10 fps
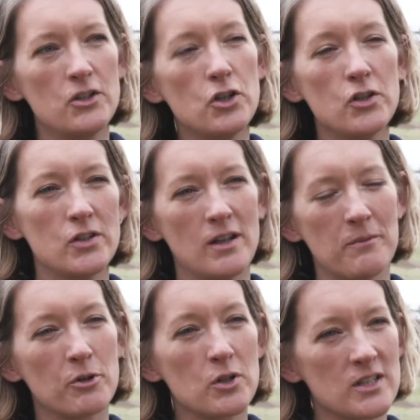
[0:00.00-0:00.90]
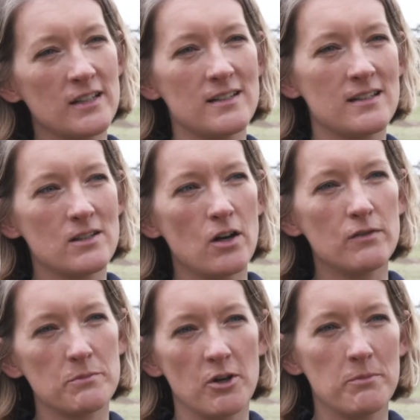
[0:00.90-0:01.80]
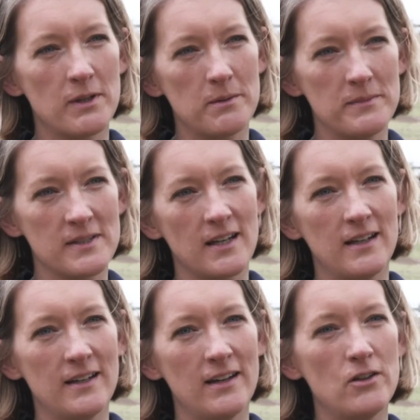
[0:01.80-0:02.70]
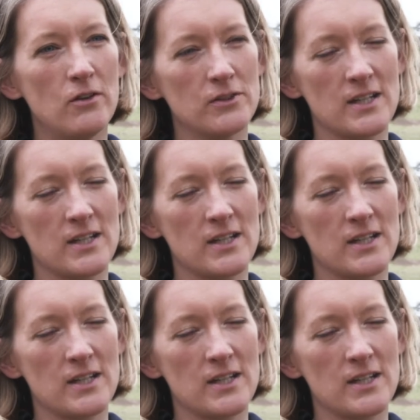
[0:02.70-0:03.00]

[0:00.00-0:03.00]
new approaches to solving problems and novel